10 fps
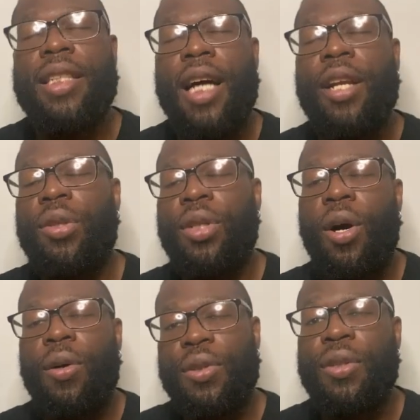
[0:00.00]
I know the
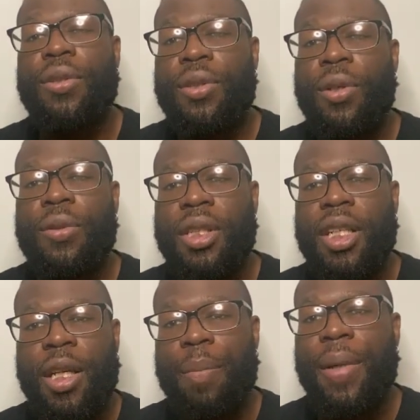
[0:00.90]
culture, so she
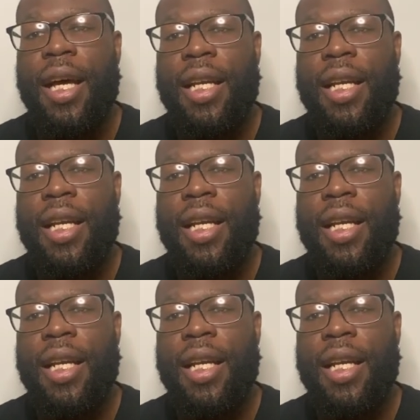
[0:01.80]
can get beheaded at